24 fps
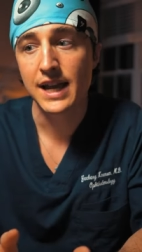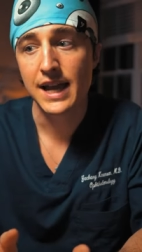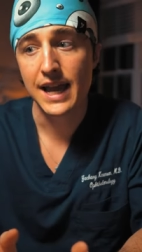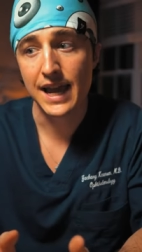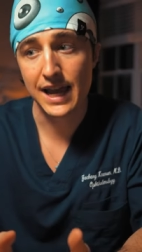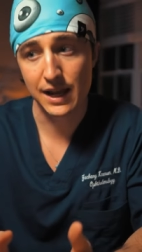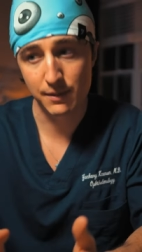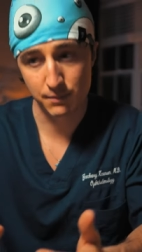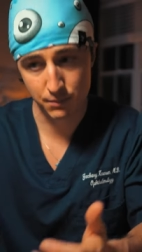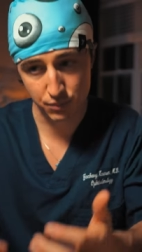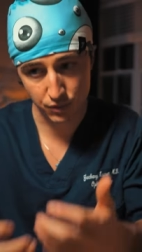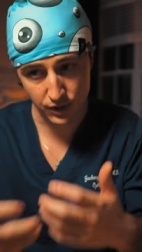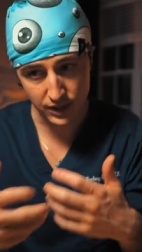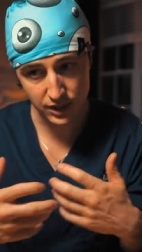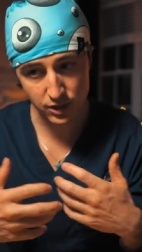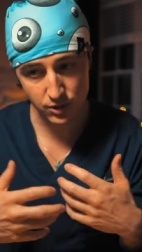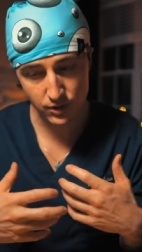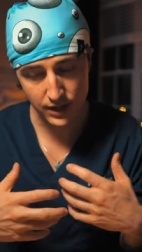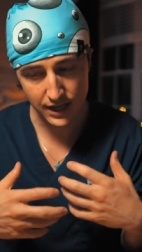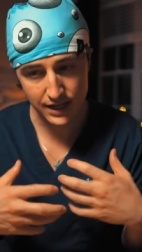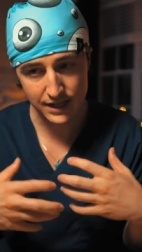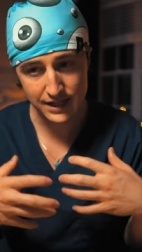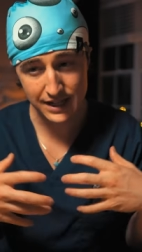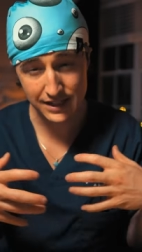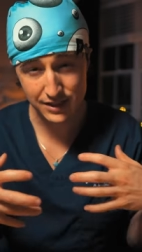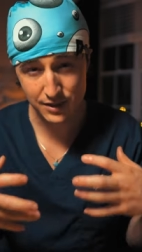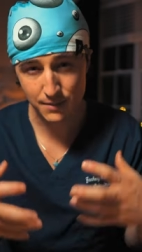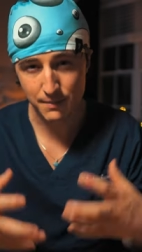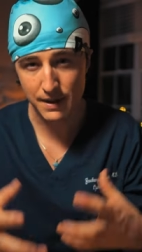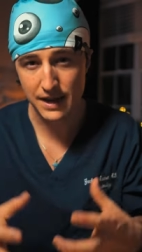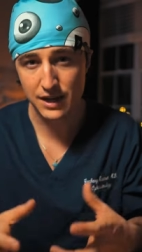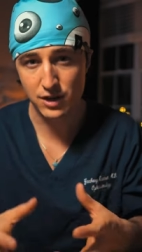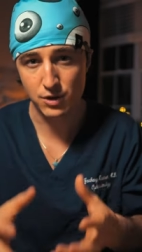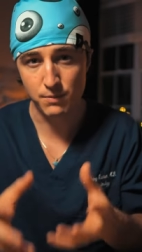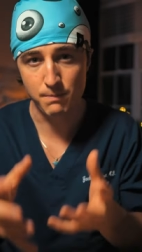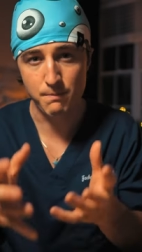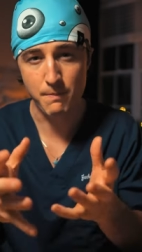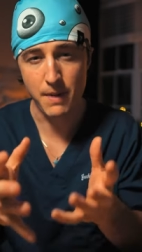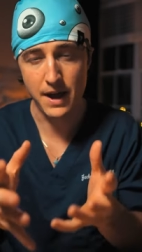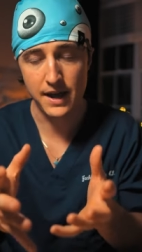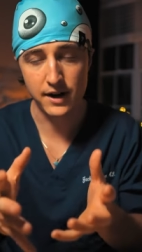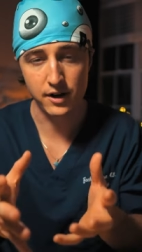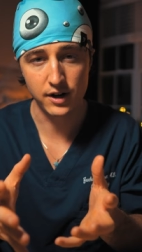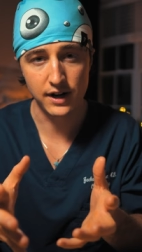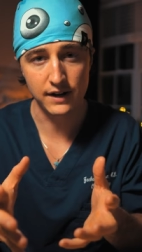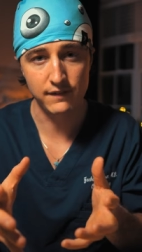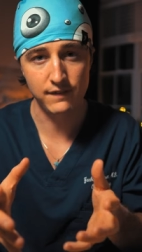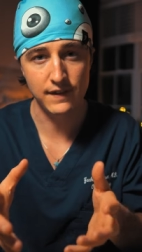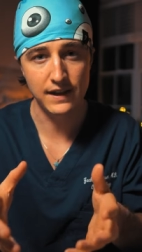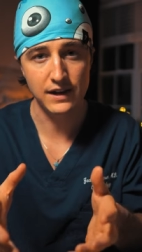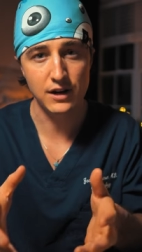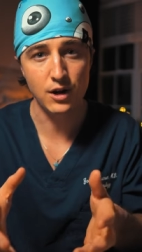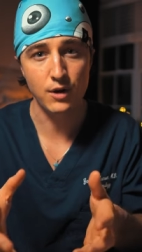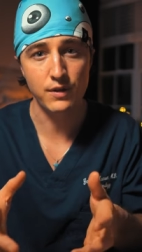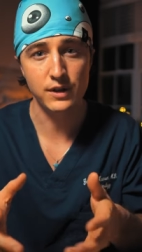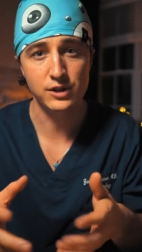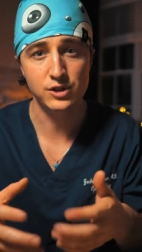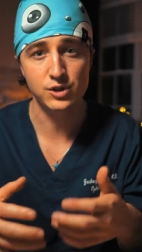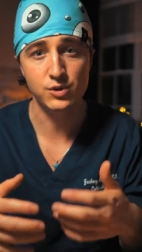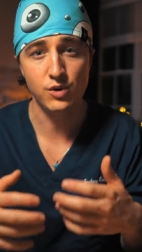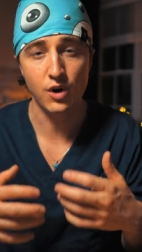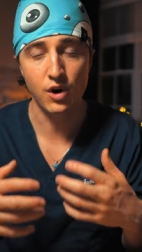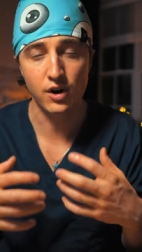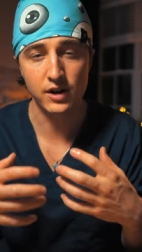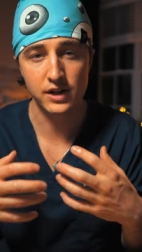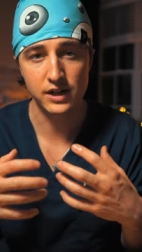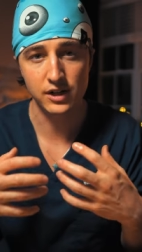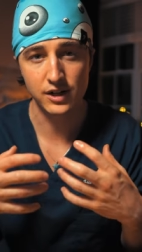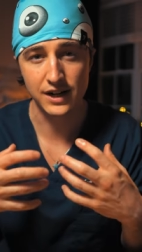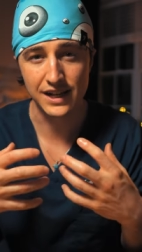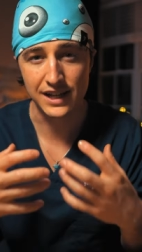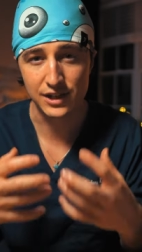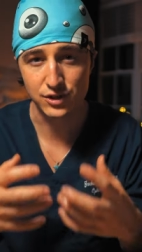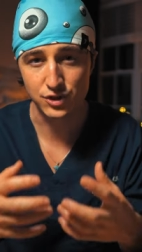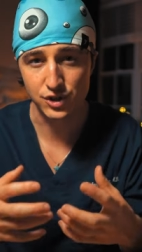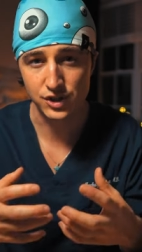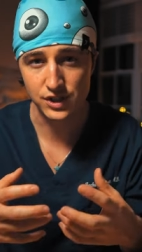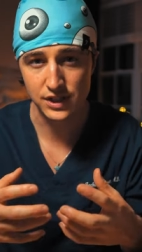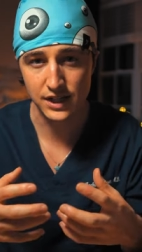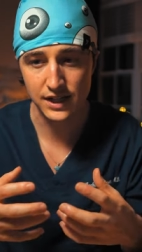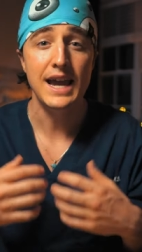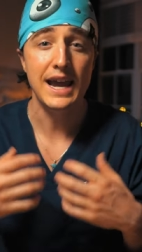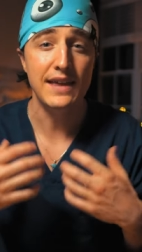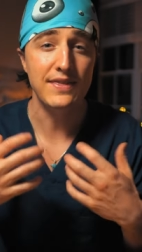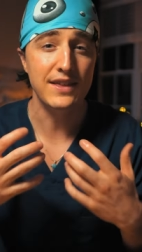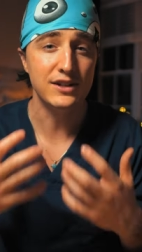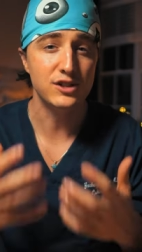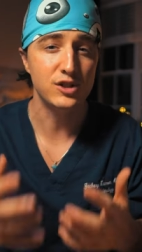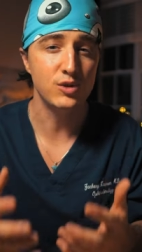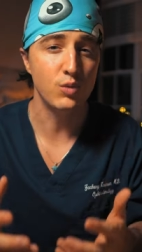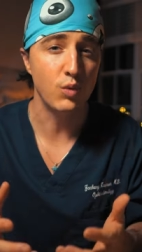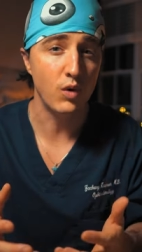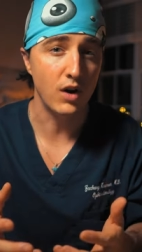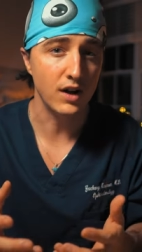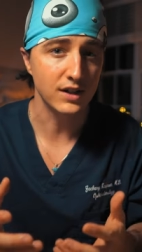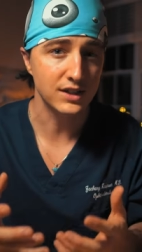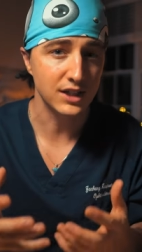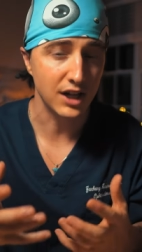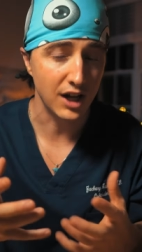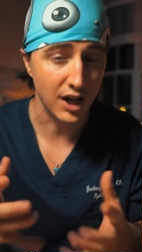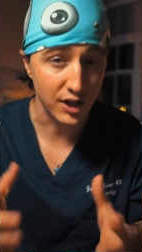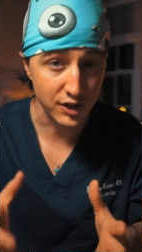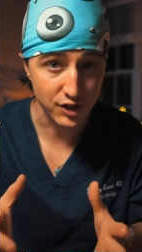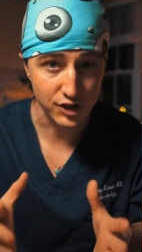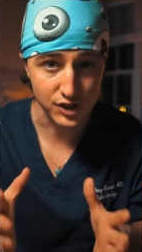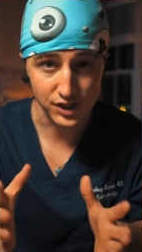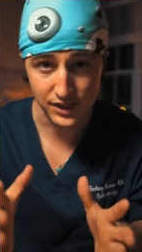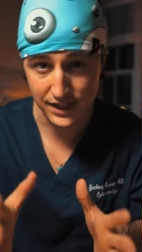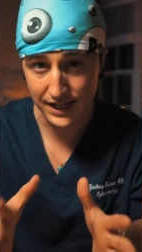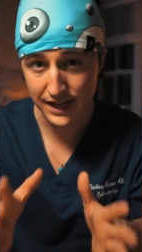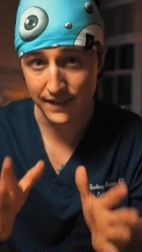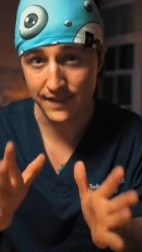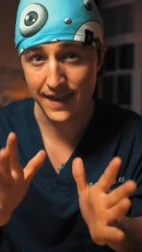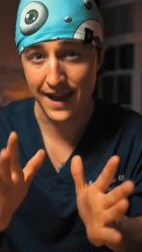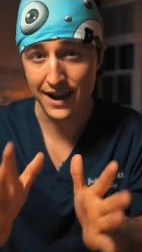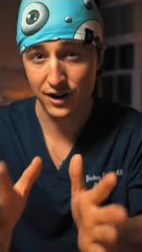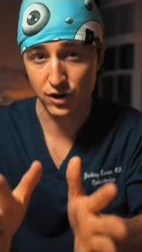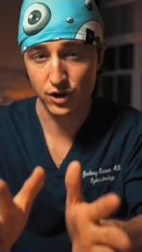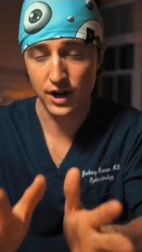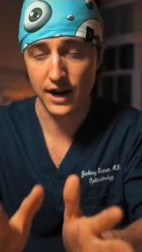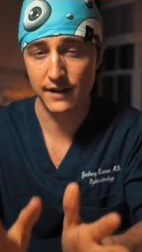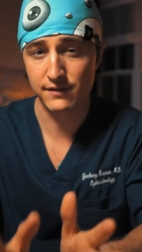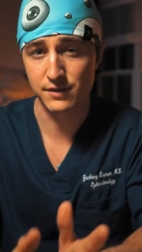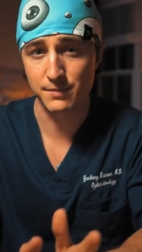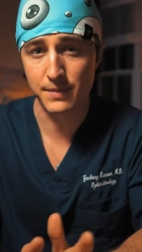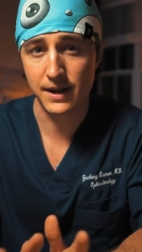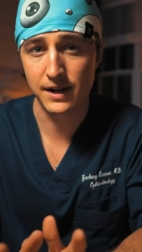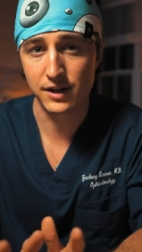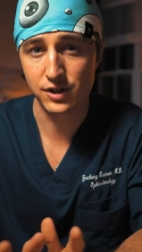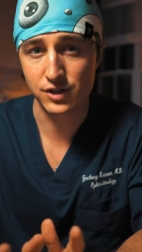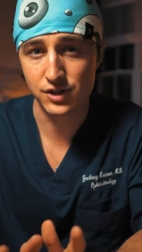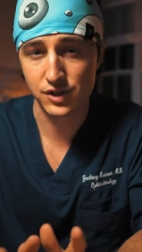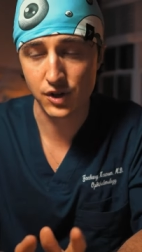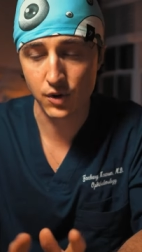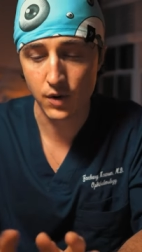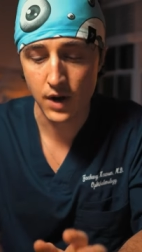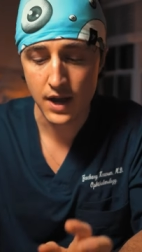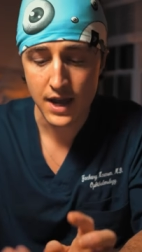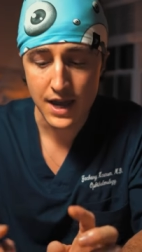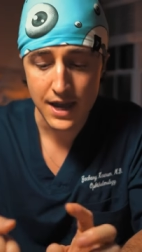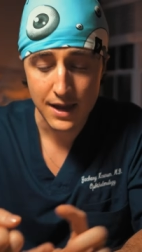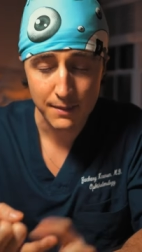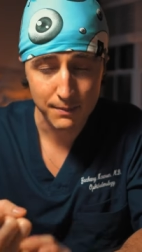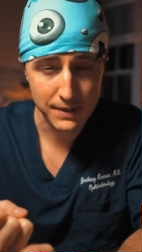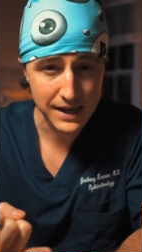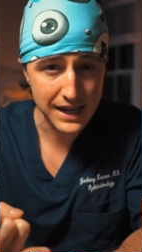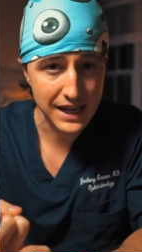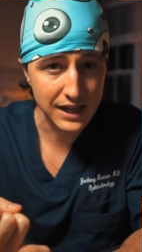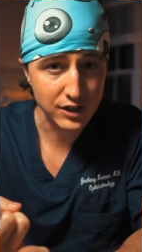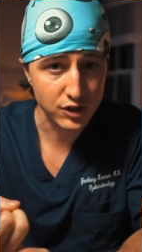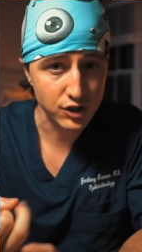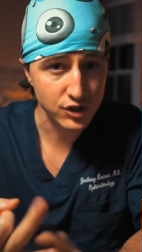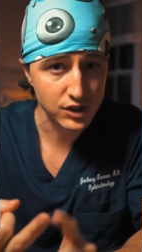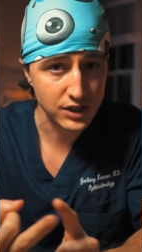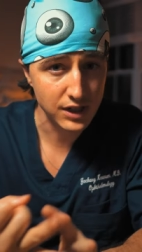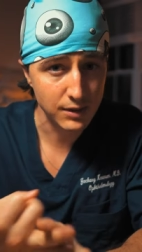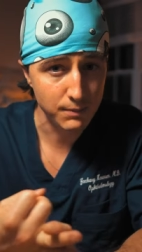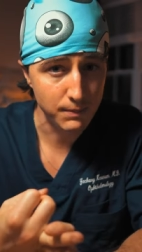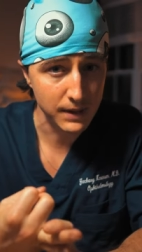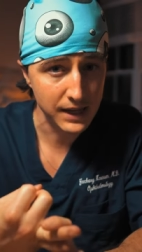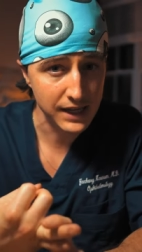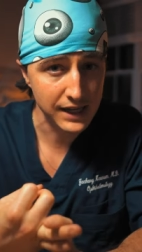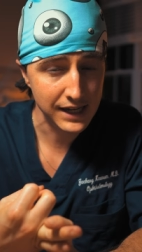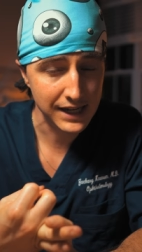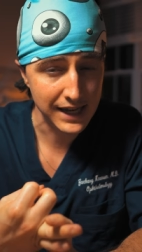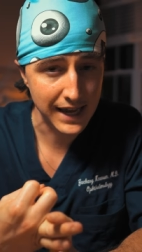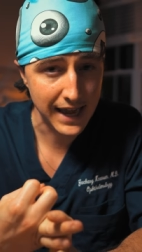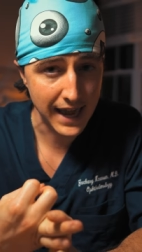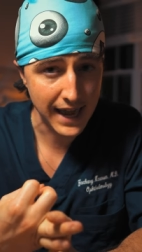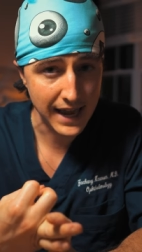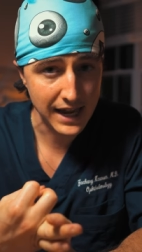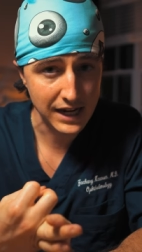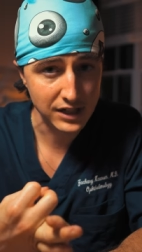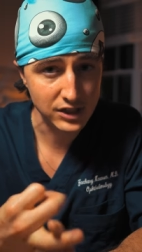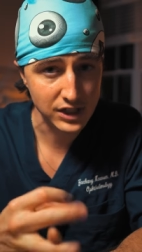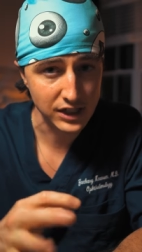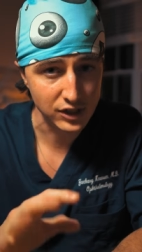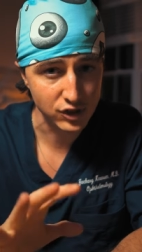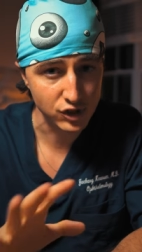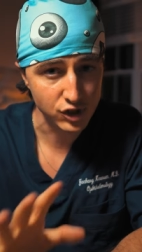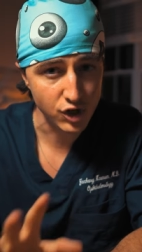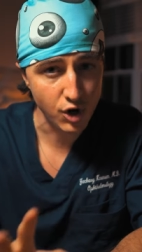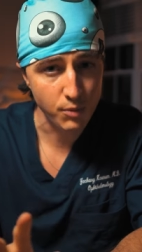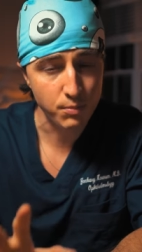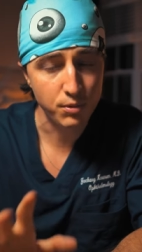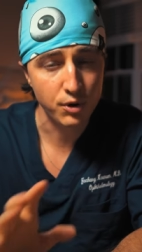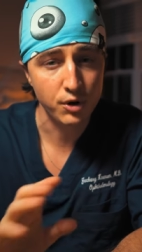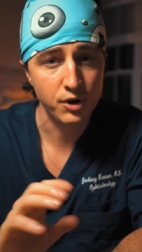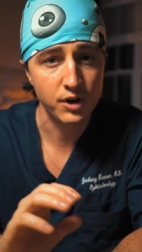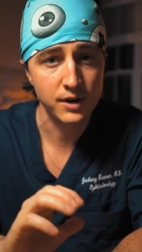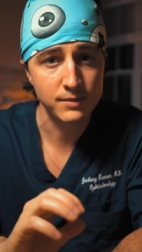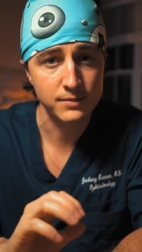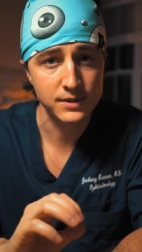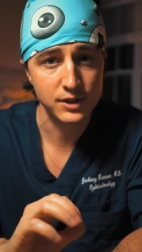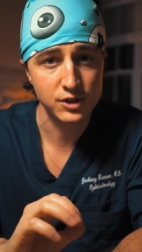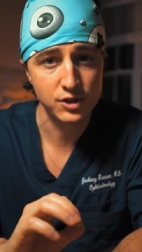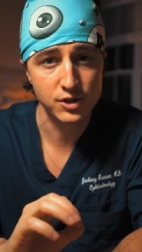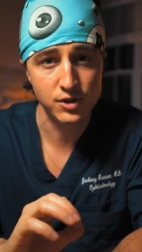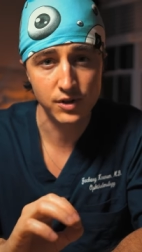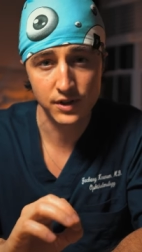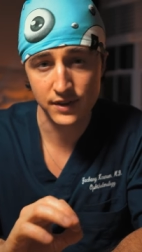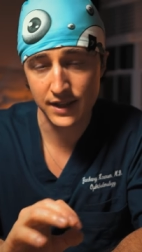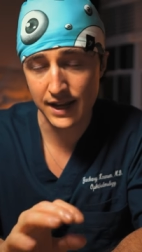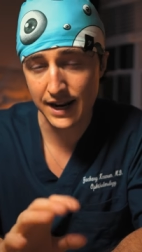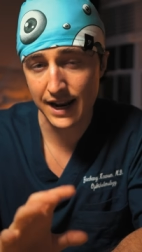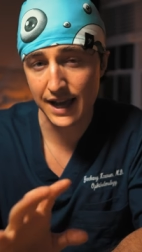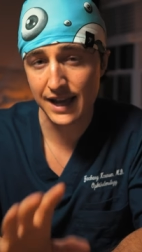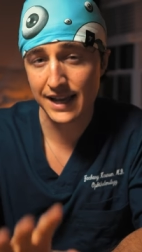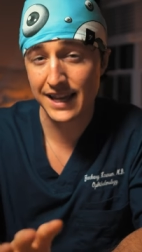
and bring you in to make you better if they know that you already are interested and that you want to understand that craft better. So be interested, be engaged, and show programs that you're doing that.